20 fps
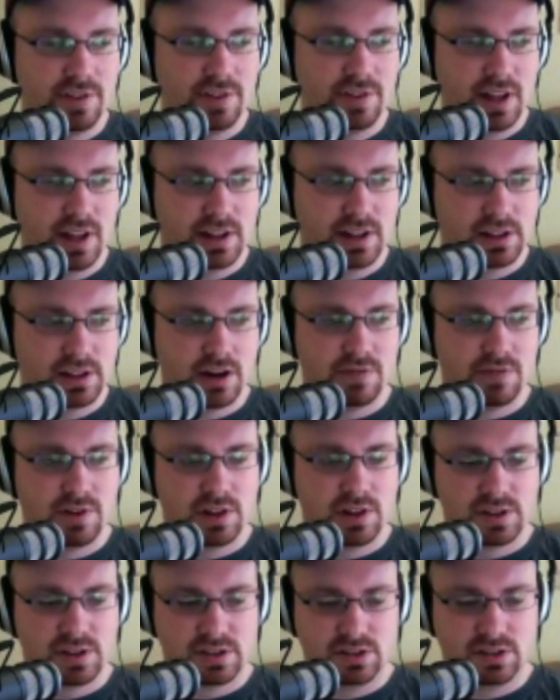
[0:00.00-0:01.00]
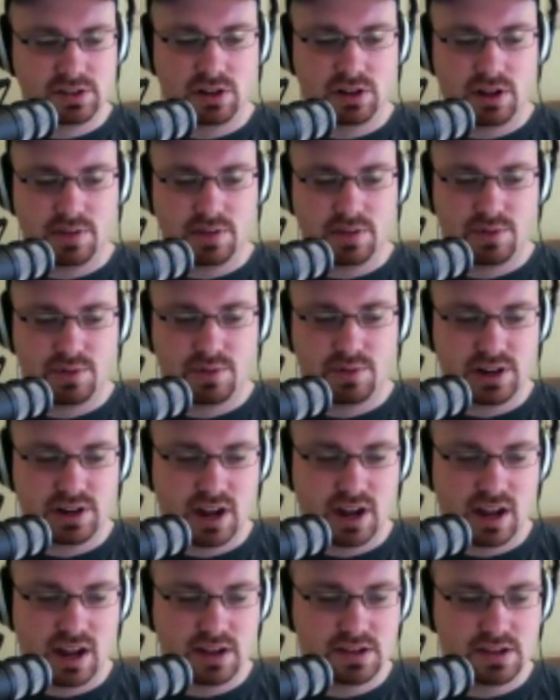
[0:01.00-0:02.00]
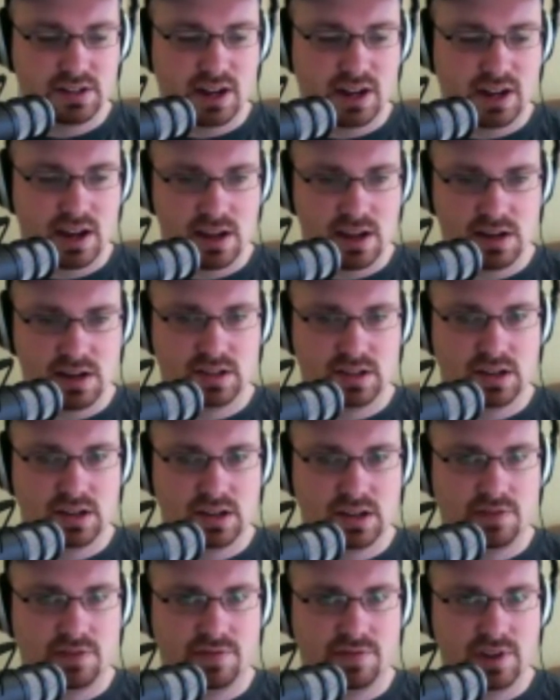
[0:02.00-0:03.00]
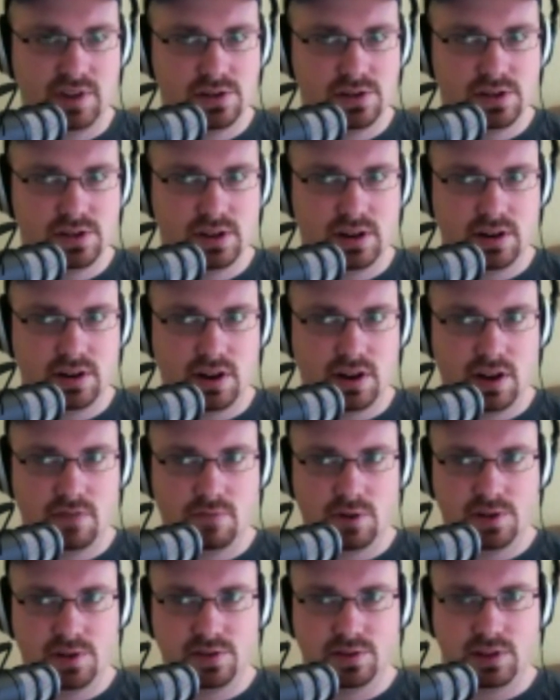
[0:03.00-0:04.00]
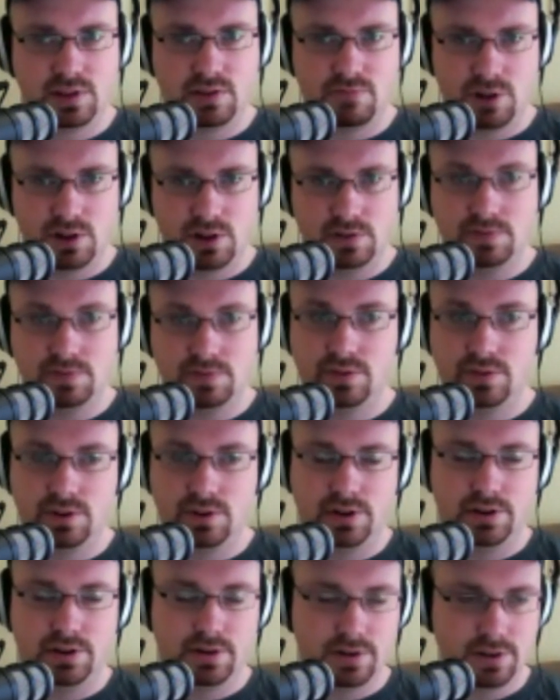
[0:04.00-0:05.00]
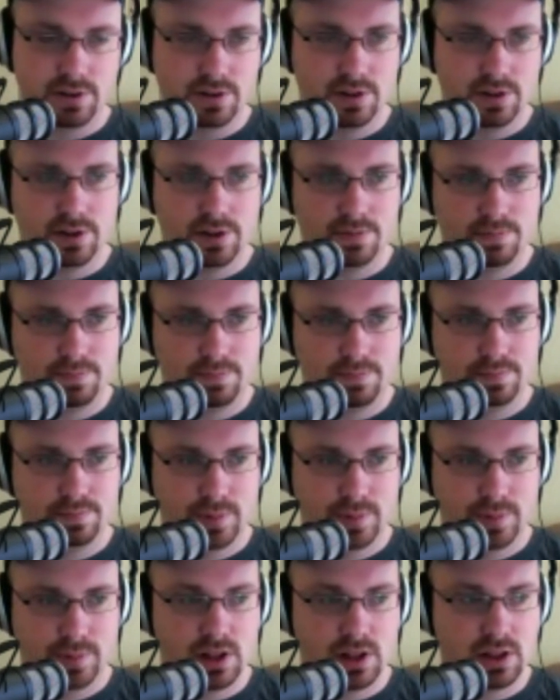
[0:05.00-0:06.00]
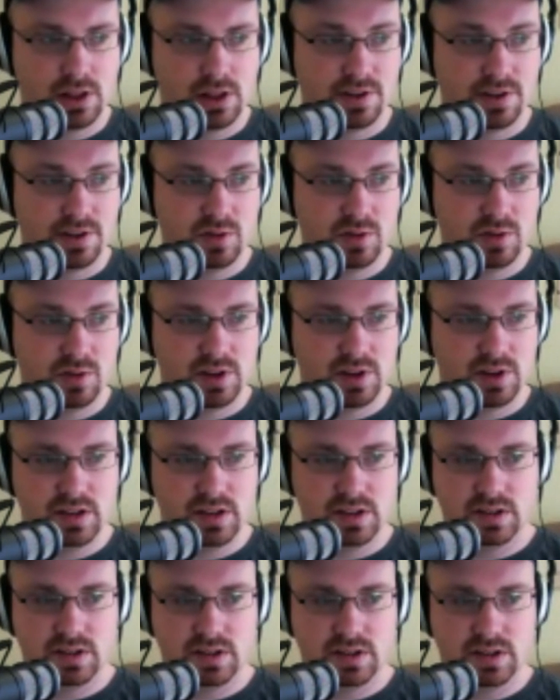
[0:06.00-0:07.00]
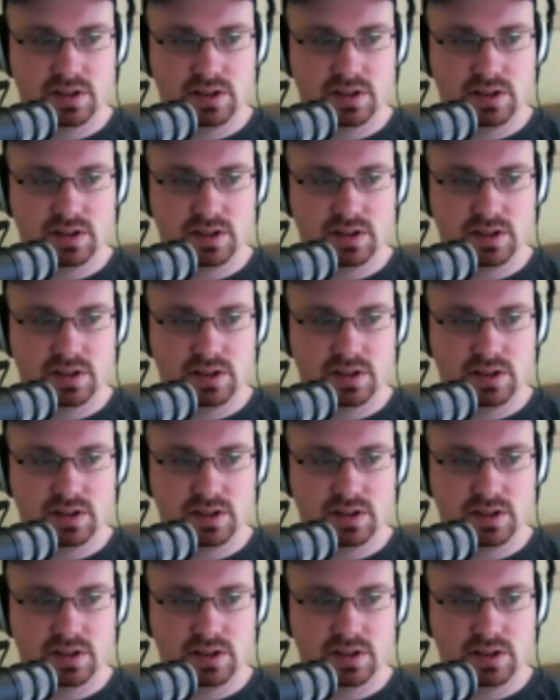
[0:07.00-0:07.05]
like Laravel is still a pretty nice, tight set of features and works really well for a lot of use cases.